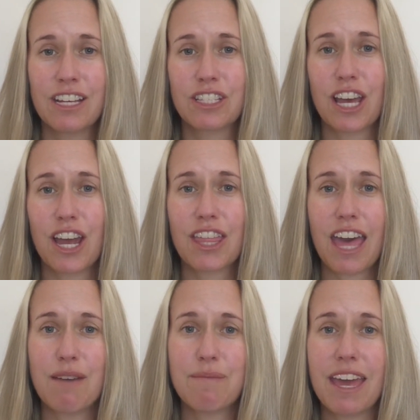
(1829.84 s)
So
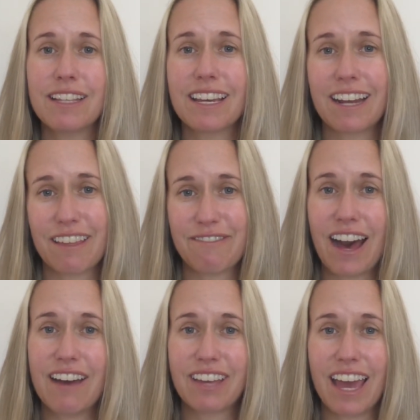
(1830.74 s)
that means another
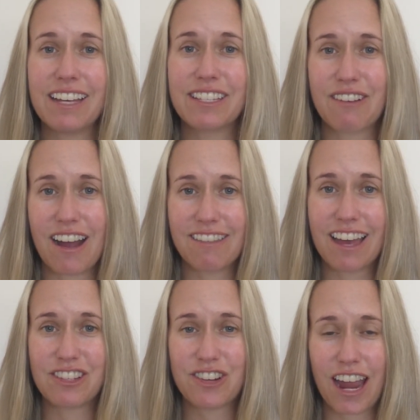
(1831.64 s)
5 Ks around
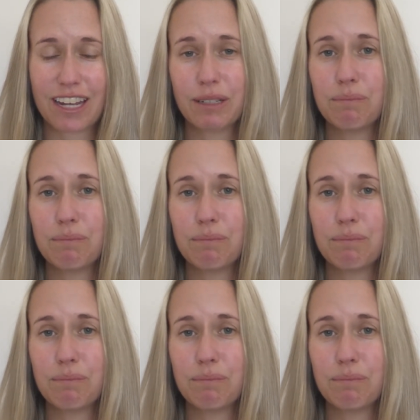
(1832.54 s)
that track.